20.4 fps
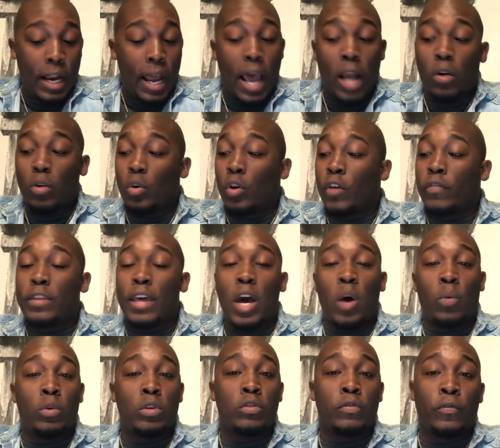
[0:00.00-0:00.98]
I don't know if
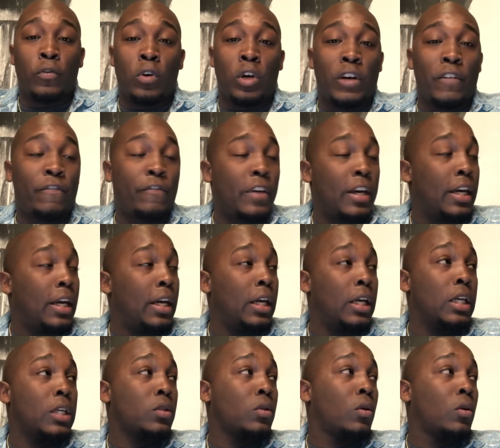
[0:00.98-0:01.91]
that was for the fans